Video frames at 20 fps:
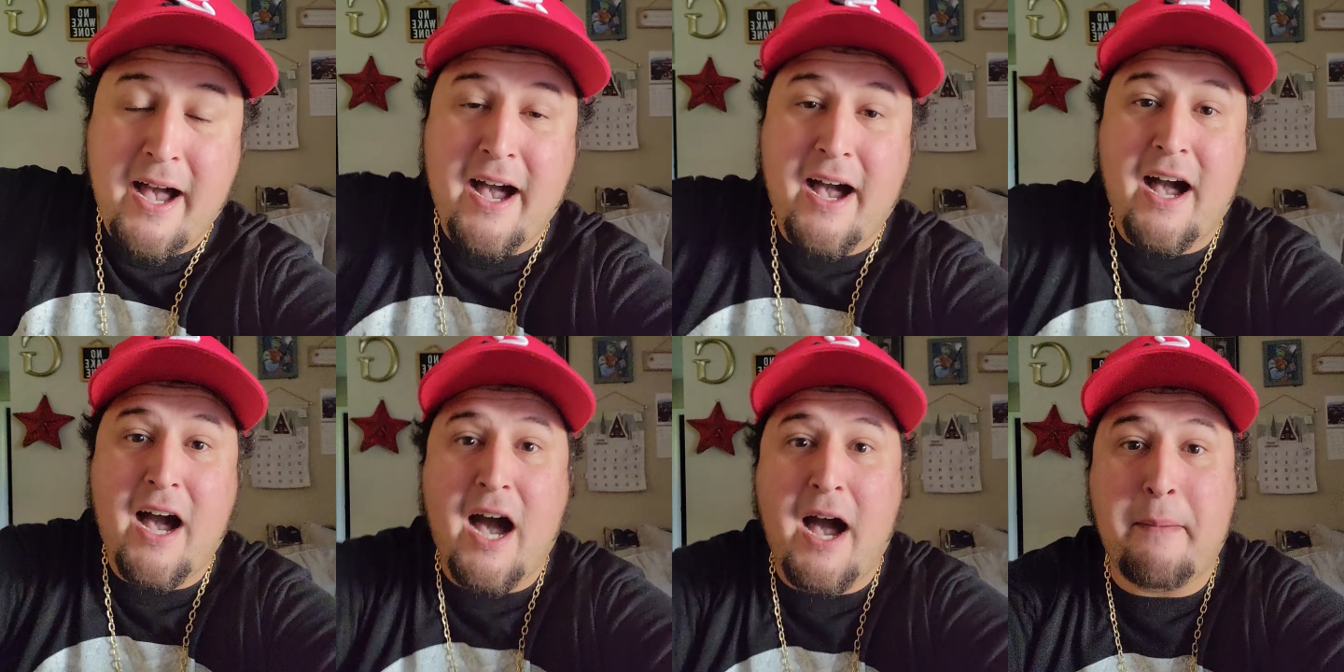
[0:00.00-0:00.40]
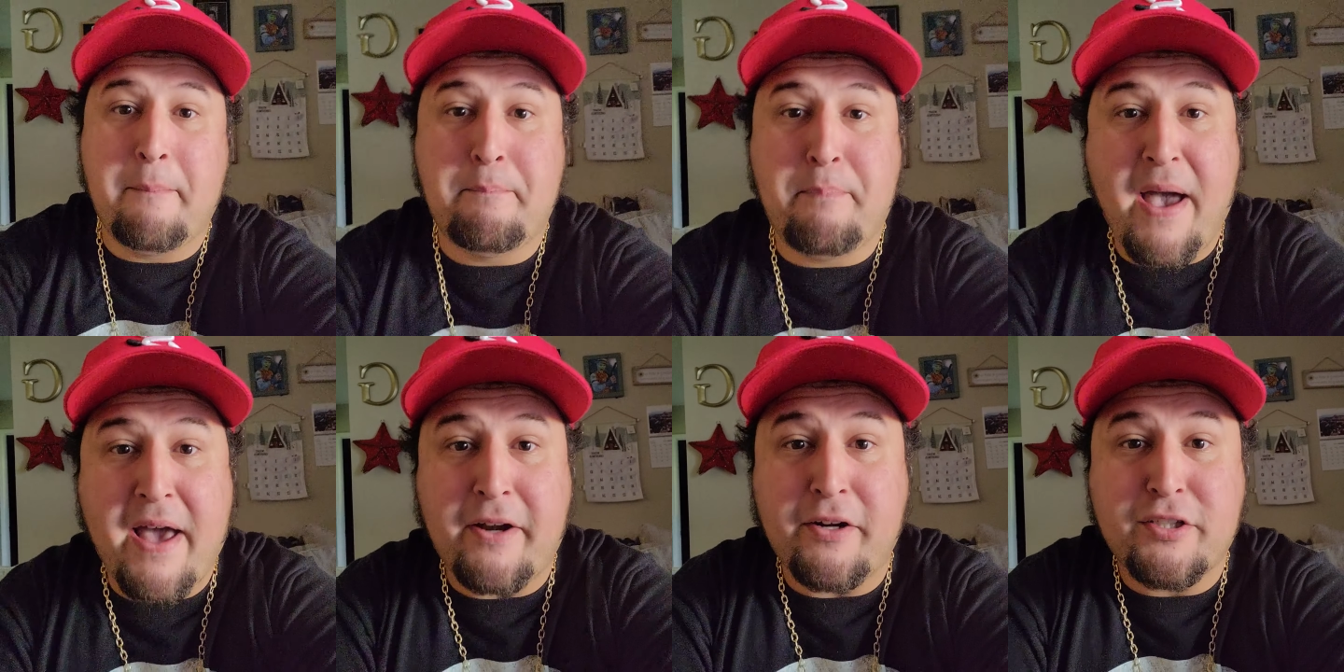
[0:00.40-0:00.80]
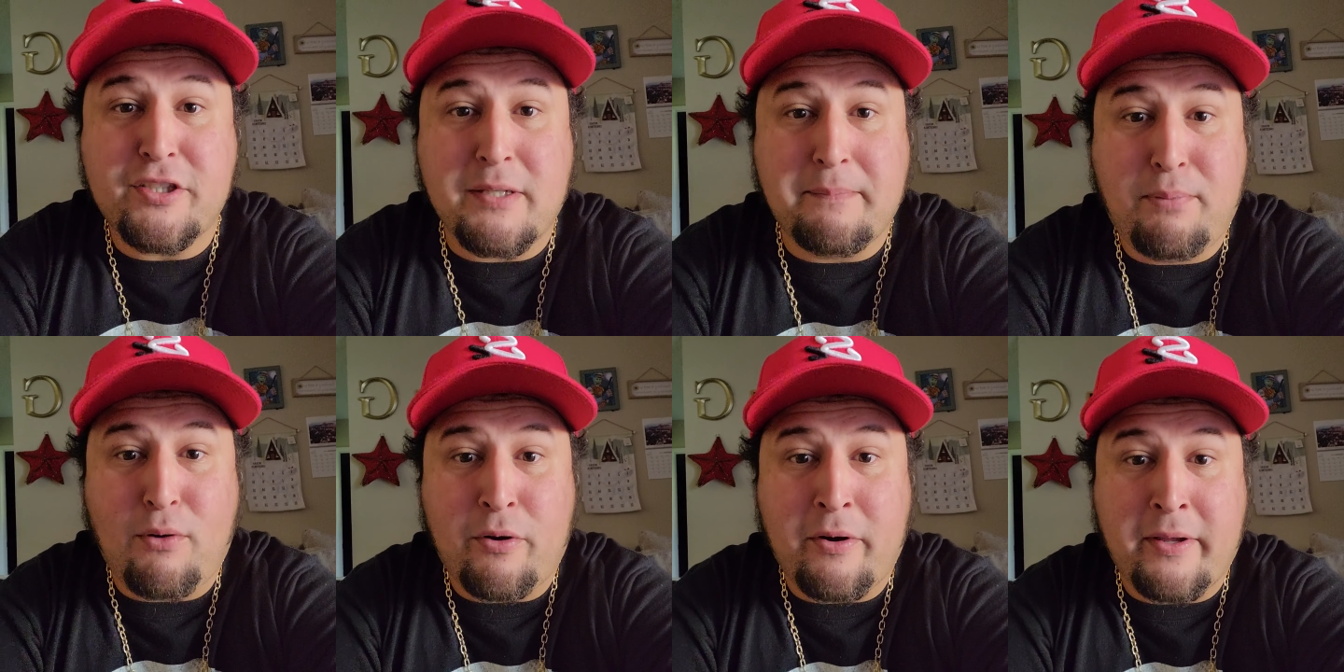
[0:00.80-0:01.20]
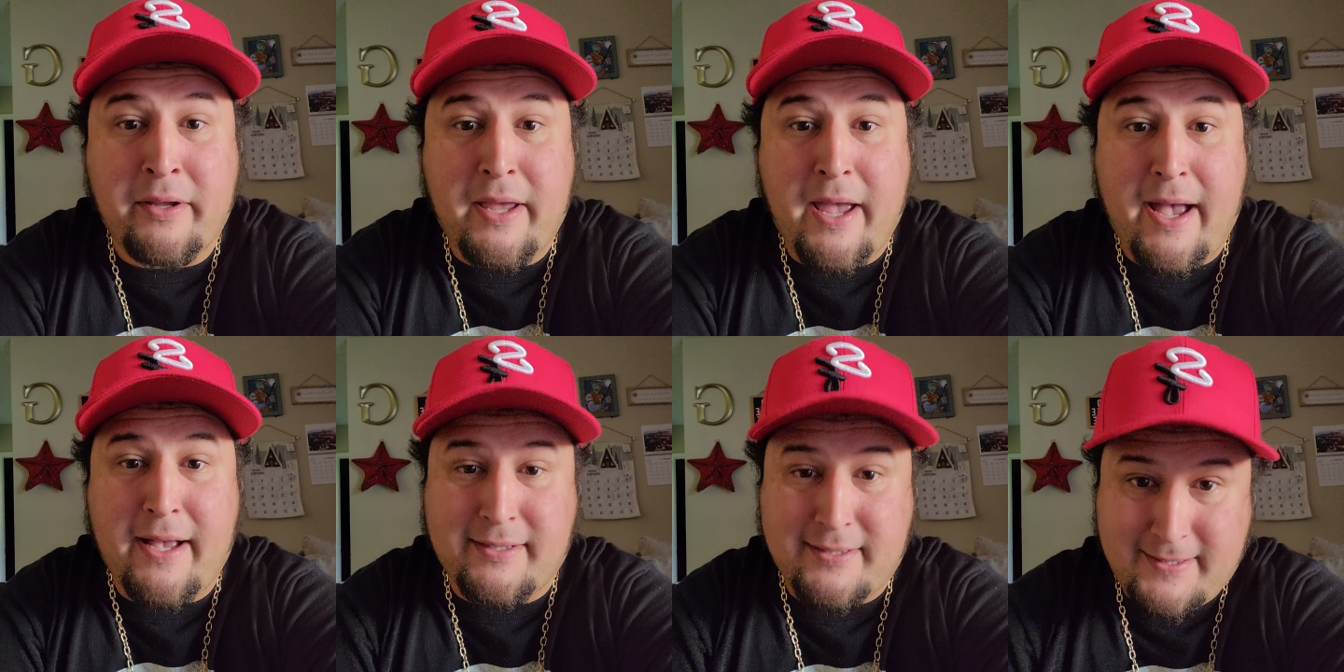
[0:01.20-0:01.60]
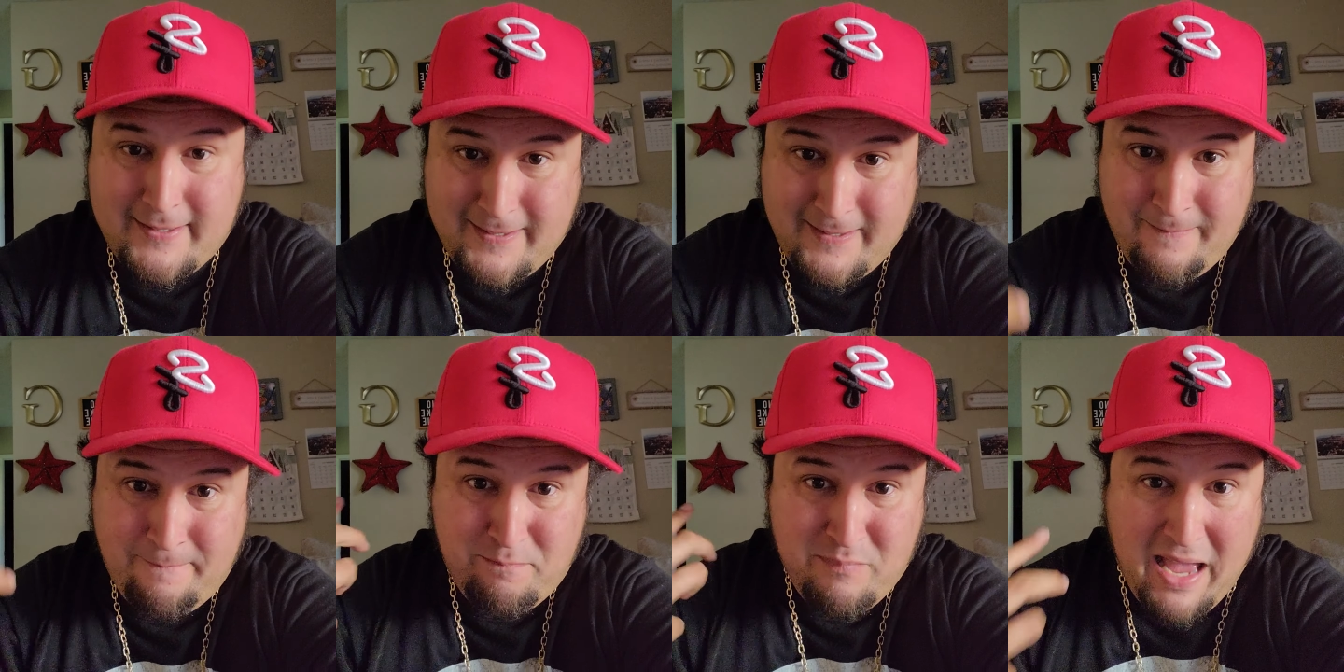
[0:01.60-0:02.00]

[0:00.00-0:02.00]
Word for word: a, a better supporting cast.